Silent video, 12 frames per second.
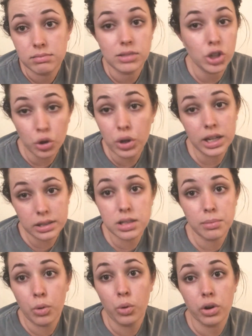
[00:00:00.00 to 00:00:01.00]
You'll get
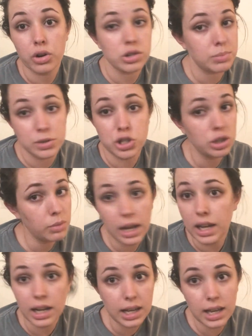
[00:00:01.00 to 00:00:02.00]
some orders, but you
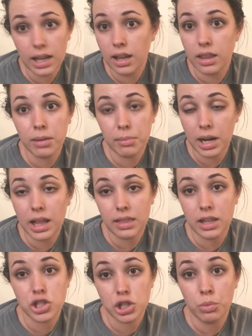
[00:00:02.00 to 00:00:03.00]
ain't going to get the money
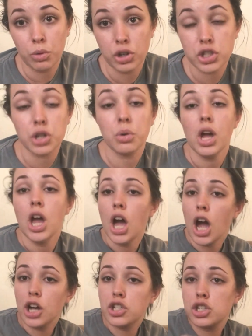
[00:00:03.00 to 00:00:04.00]
that you want to.
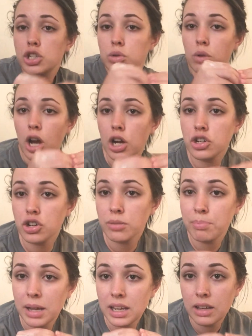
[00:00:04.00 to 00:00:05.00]
A
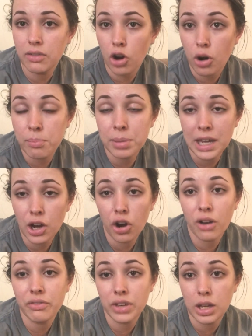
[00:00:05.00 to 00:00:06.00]
200
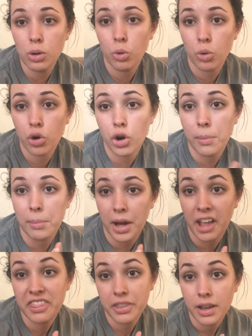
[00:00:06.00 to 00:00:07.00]
PRV order a
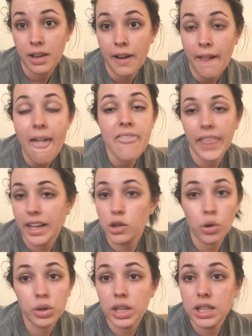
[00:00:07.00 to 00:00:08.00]
month, that
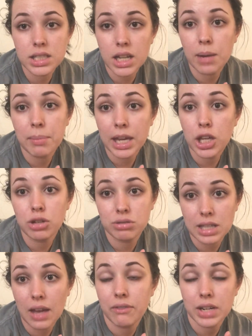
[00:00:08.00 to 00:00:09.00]
only is going to make you
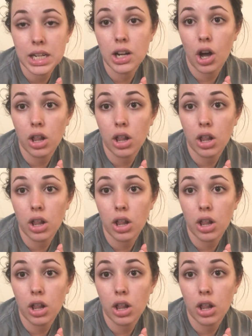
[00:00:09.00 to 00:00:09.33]
$70.